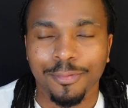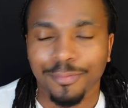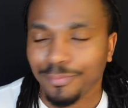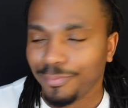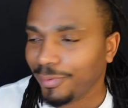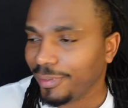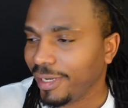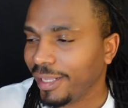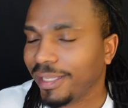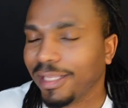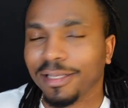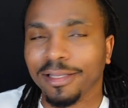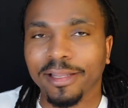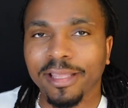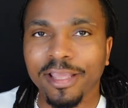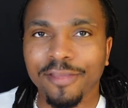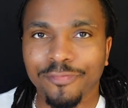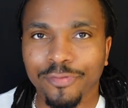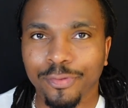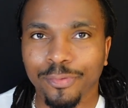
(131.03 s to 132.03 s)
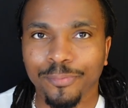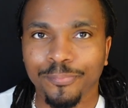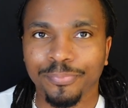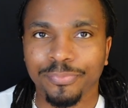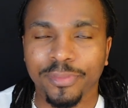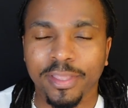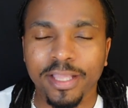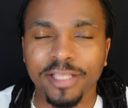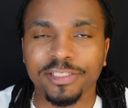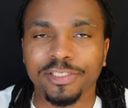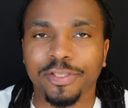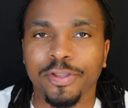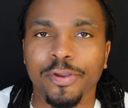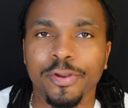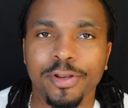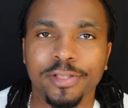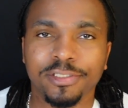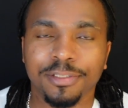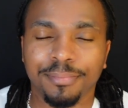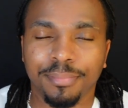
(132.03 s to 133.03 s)
where they can leave you. The
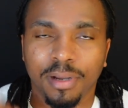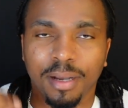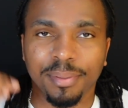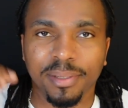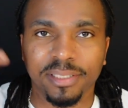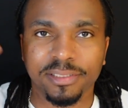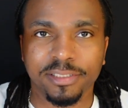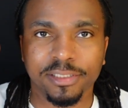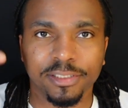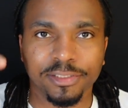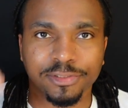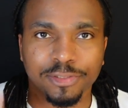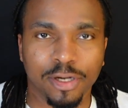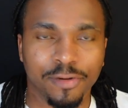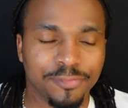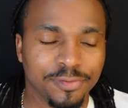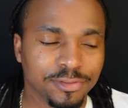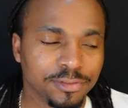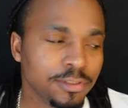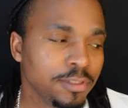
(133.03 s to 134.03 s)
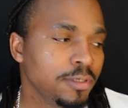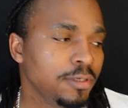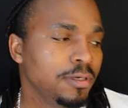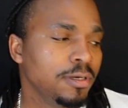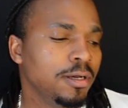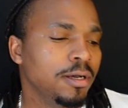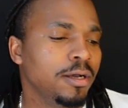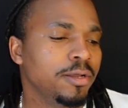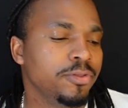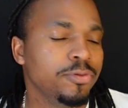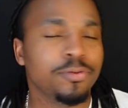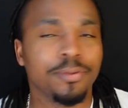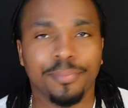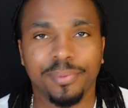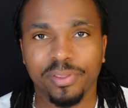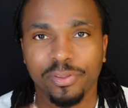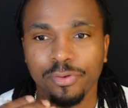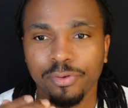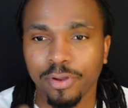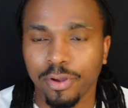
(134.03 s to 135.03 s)
insecurities are bubbling to the surface. Uh, you
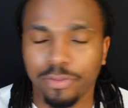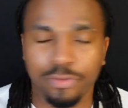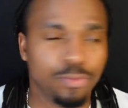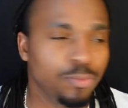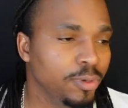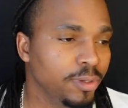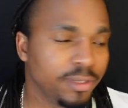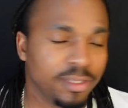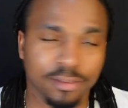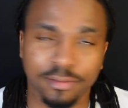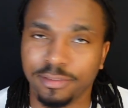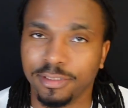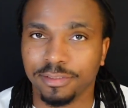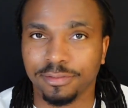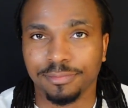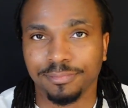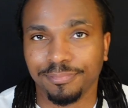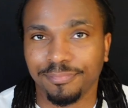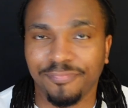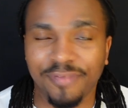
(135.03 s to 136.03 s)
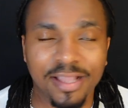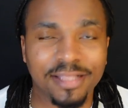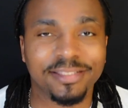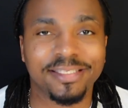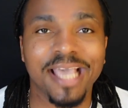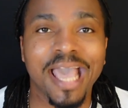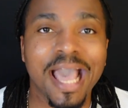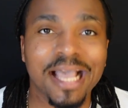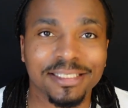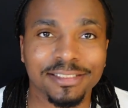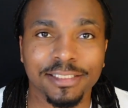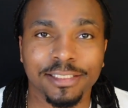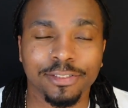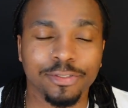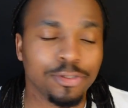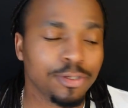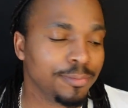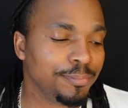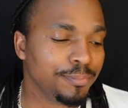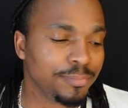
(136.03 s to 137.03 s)
when you know you looking just fantastic.
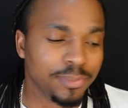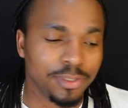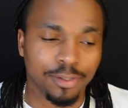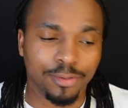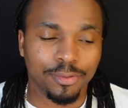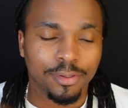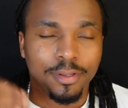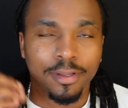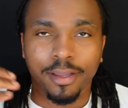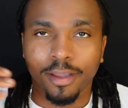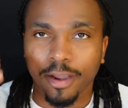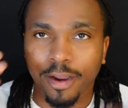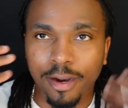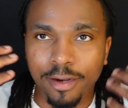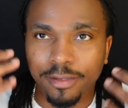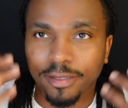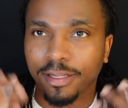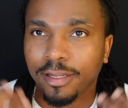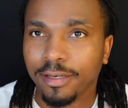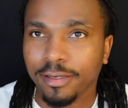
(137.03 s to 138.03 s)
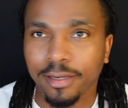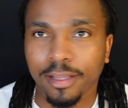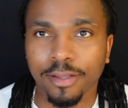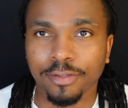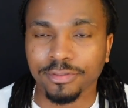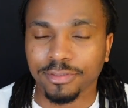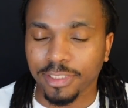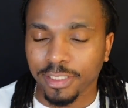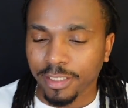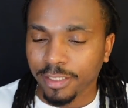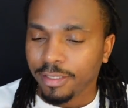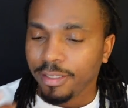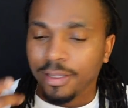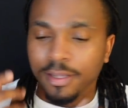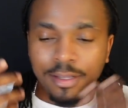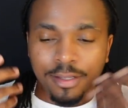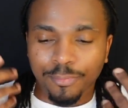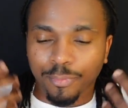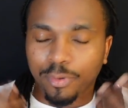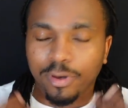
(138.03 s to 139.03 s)
You done, you know, hair did, nails did,
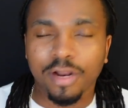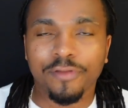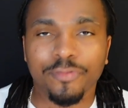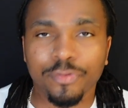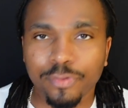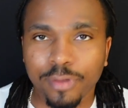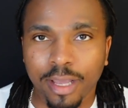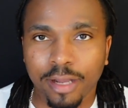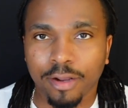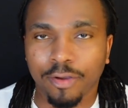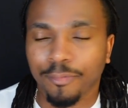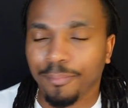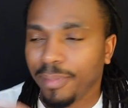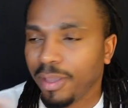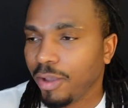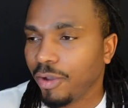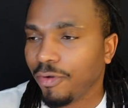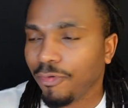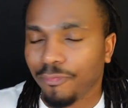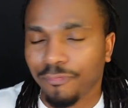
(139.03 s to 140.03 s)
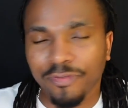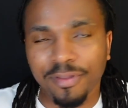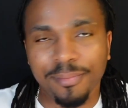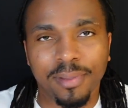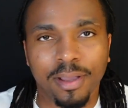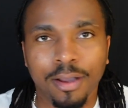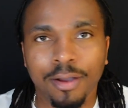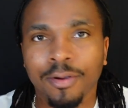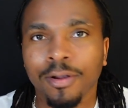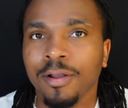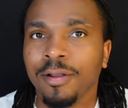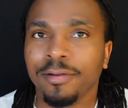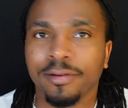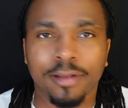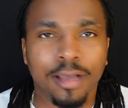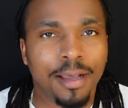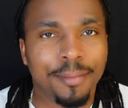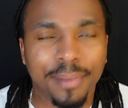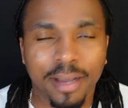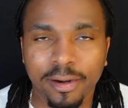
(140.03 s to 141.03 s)
whatever you got on, male, female,
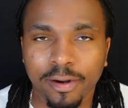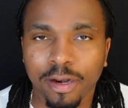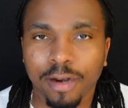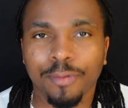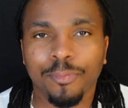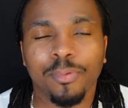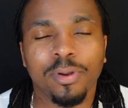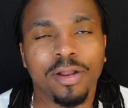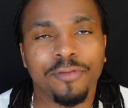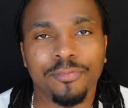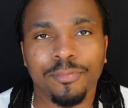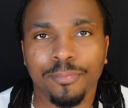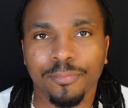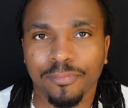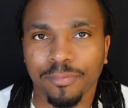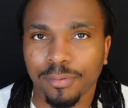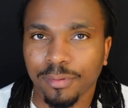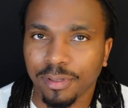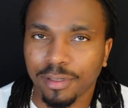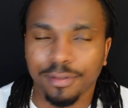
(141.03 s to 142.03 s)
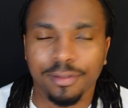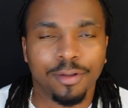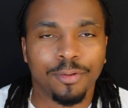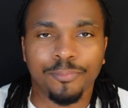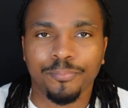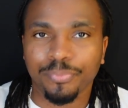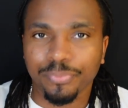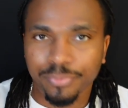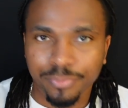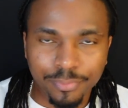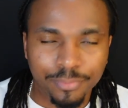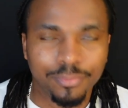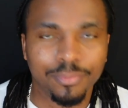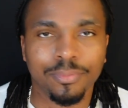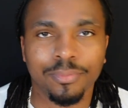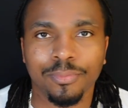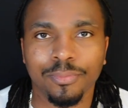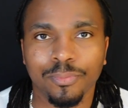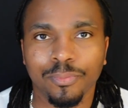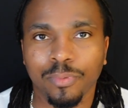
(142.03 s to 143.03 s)
non-binary, whatever, you know,
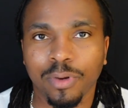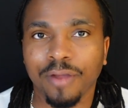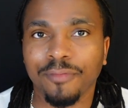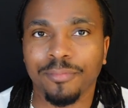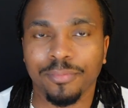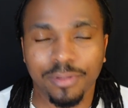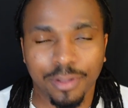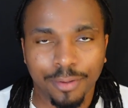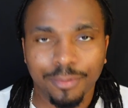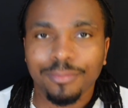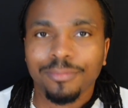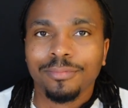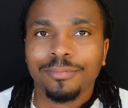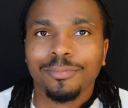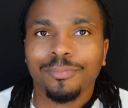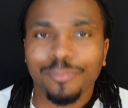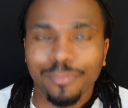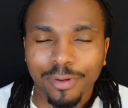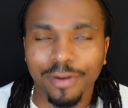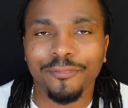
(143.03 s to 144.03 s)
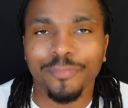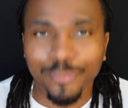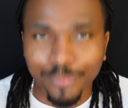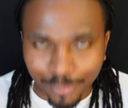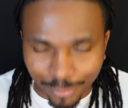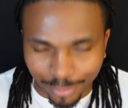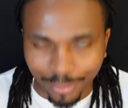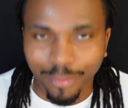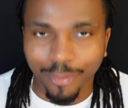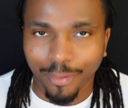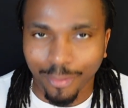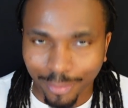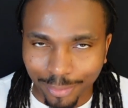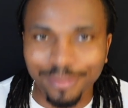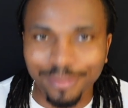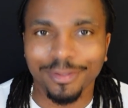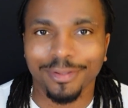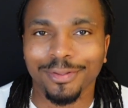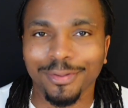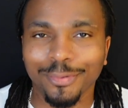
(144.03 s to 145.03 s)
whatever, you know, whatever you are,
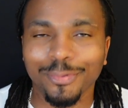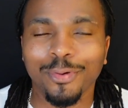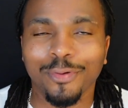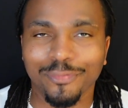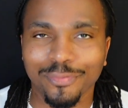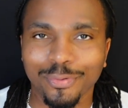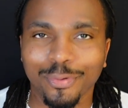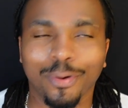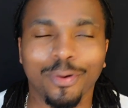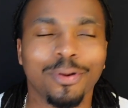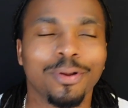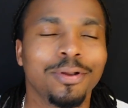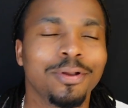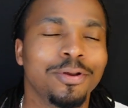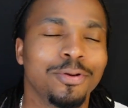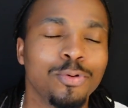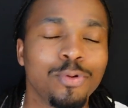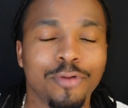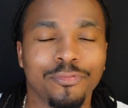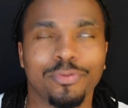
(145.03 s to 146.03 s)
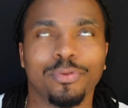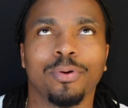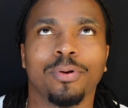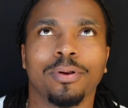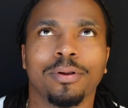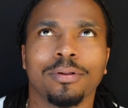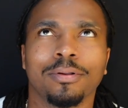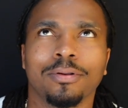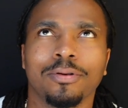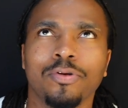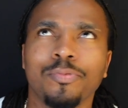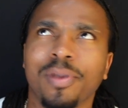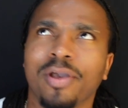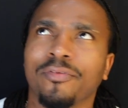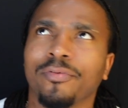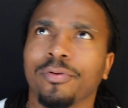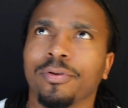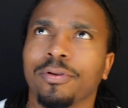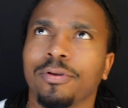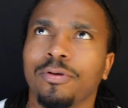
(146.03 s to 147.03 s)
whoever you are, whoever you are,
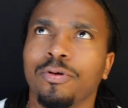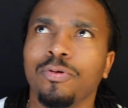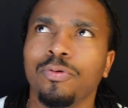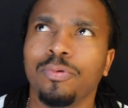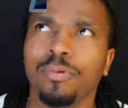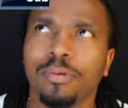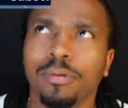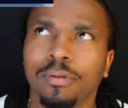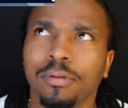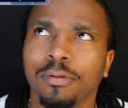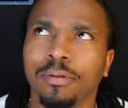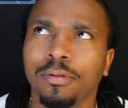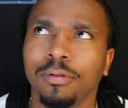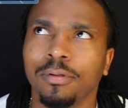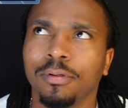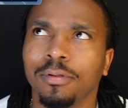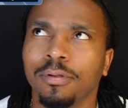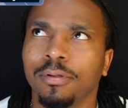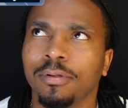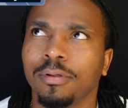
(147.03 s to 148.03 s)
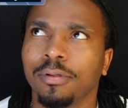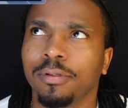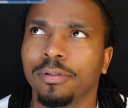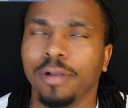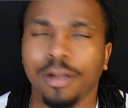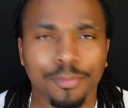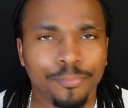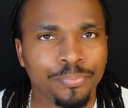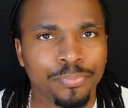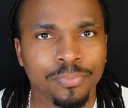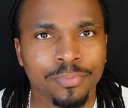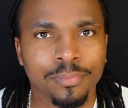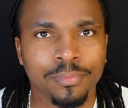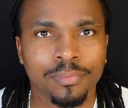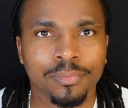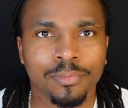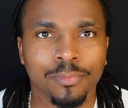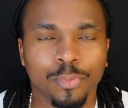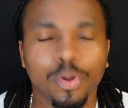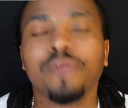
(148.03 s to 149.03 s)
whomever, who, you know
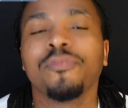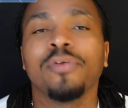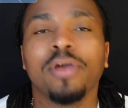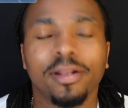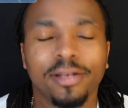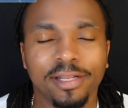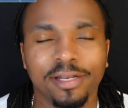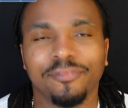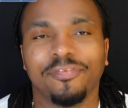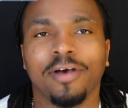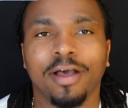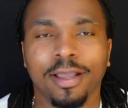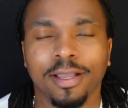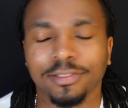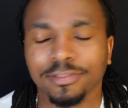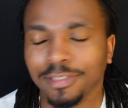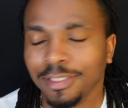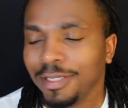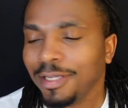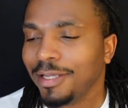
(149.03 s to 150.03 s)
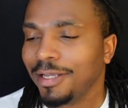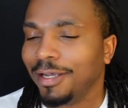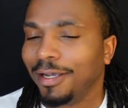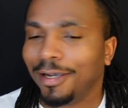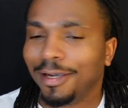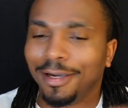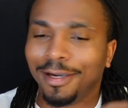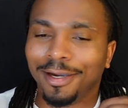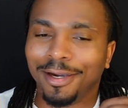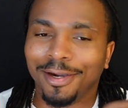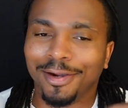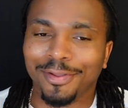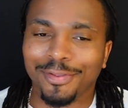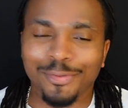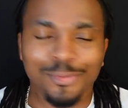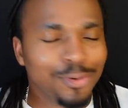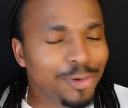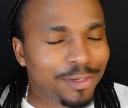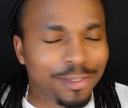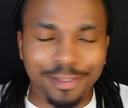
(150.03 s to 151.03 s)
whatever you identify as, uh,
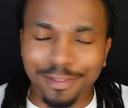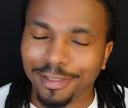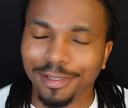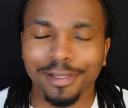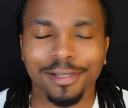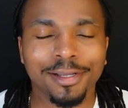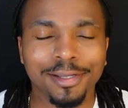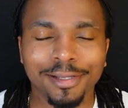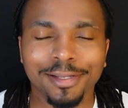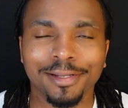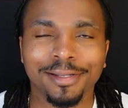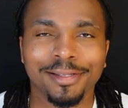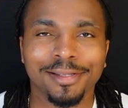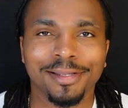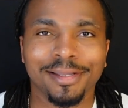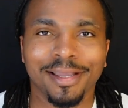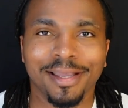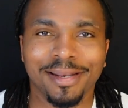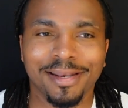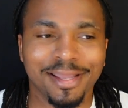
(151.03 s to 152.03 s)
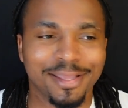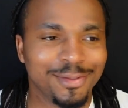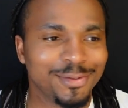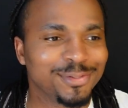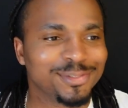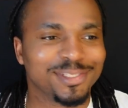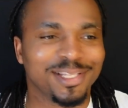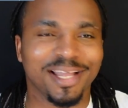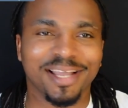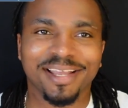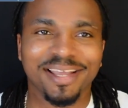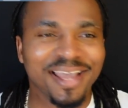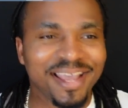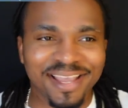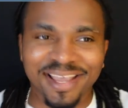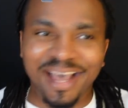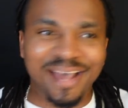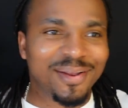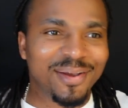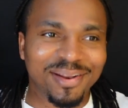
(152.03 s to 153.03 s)
you looking good, and they usually like,
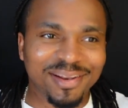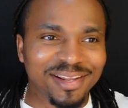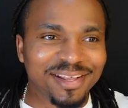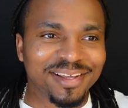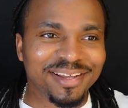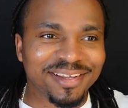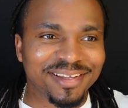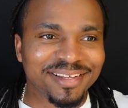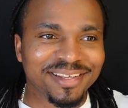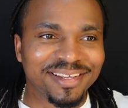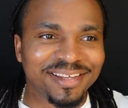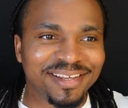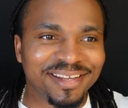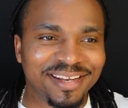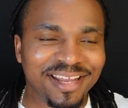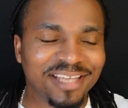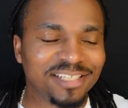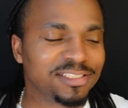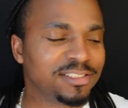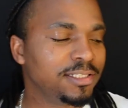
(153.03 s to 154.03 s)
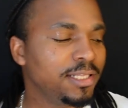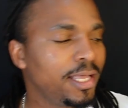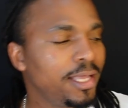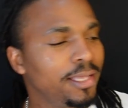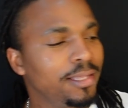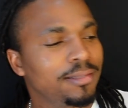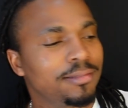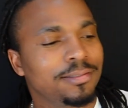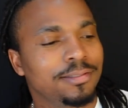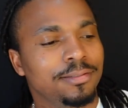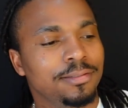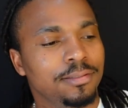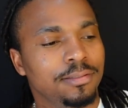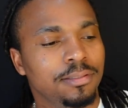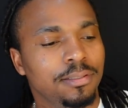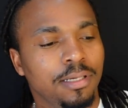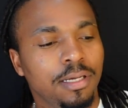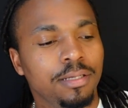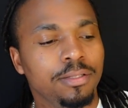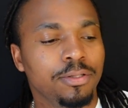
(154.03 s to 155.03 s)
hey, how'd I look? And they just like,
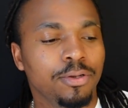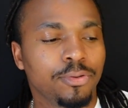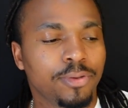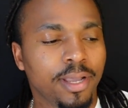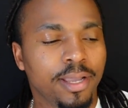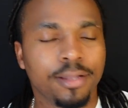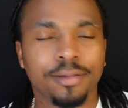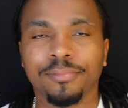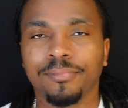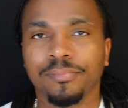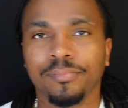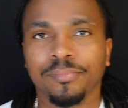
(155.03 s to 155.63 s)
"Huh, you okay.